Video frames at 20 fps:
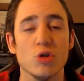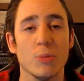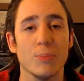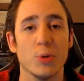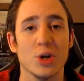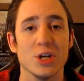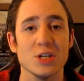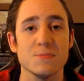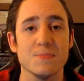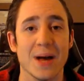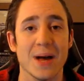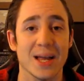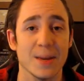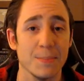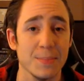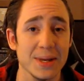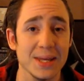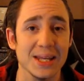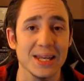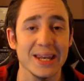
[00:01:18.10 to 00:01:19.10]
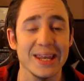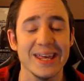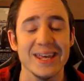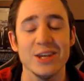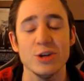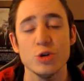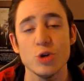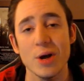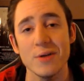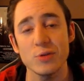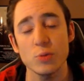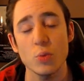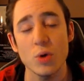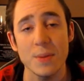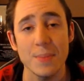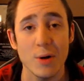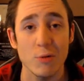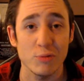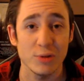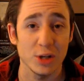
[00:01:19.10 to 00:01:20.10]
your bullets back immediately and you don't have to worry
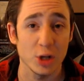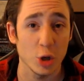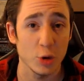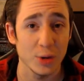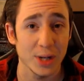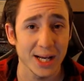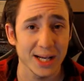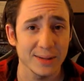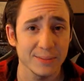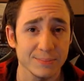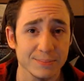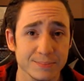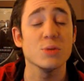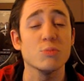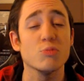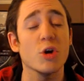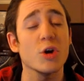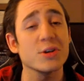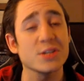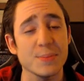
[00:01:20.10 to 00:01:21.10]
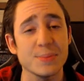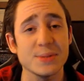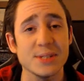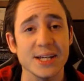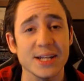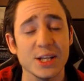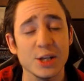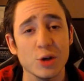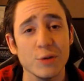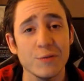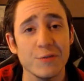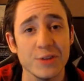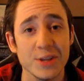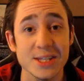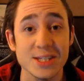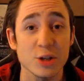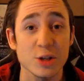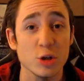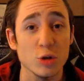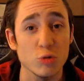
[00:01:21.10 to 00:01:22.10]
about reloading. Some rogues that are particularly good for
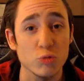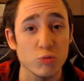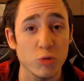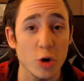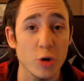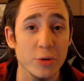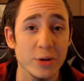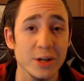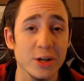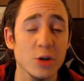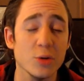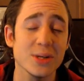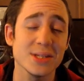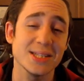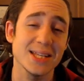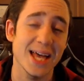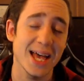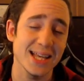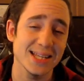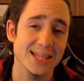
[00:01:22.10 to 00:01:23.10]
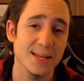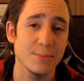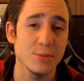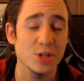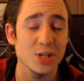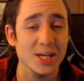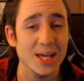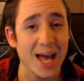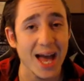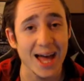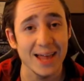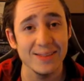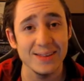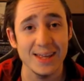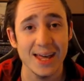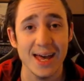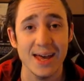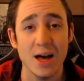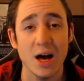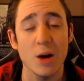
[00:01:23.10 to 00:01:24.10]
this include Ronin, who has the SMG and
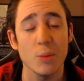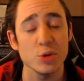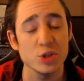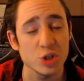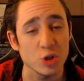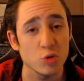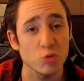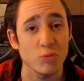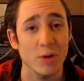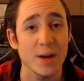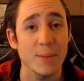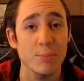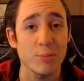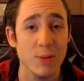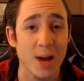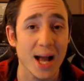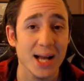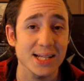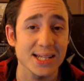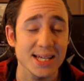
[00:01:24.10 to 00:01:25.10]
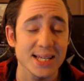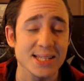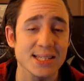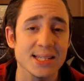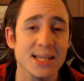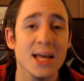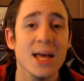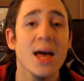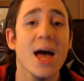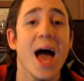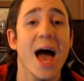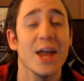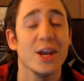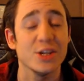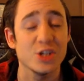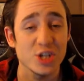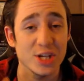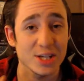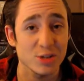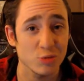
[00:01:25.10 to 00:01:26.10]
the AR, which are great practice, and
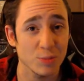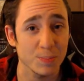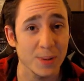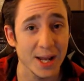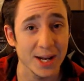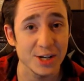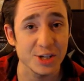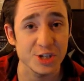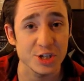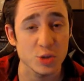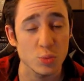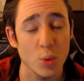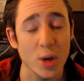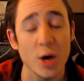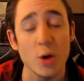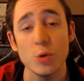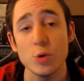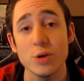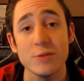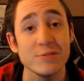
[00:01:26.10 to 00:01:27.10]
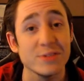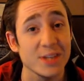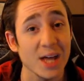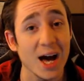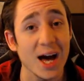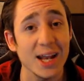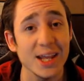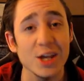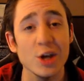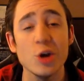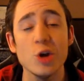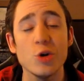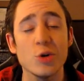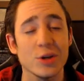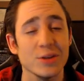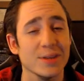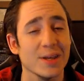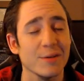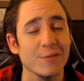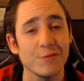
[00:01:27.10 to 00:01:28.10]
she has replenish as well. You have Dahlia, who
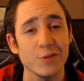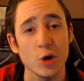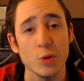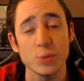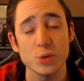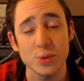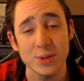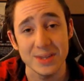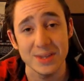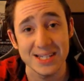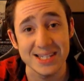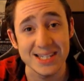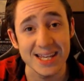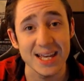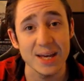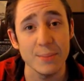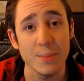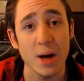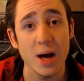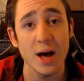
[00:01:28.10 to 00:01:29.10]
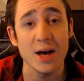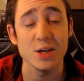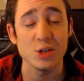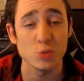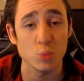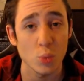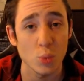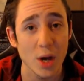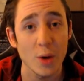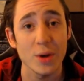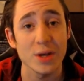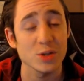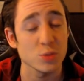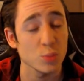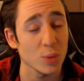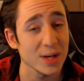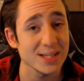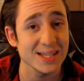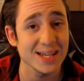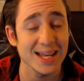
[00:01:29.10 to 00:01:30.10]
can then float between the DMR as well
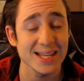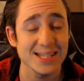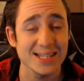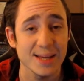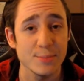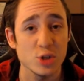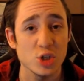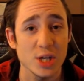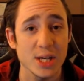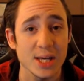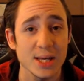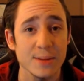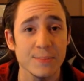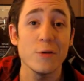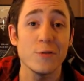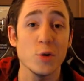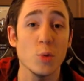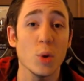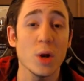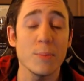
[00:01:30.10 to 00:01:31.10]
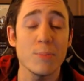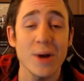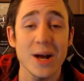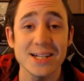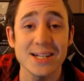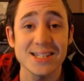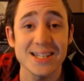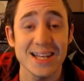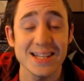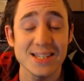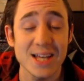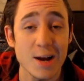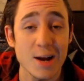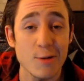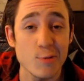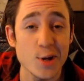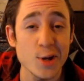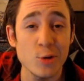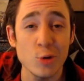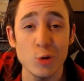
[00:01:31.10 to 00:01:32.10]
as an SMG. Or if you want to practice against high
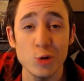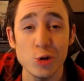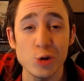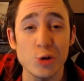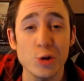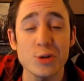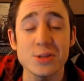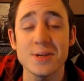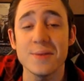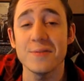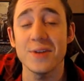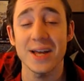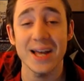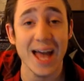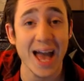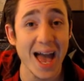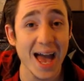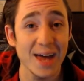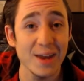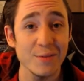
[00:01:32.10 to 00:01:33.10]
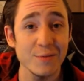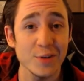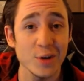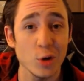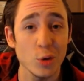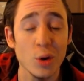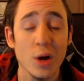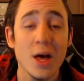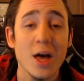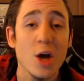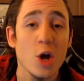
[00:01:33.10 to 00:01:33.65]
recoil, you could go something like Anvil,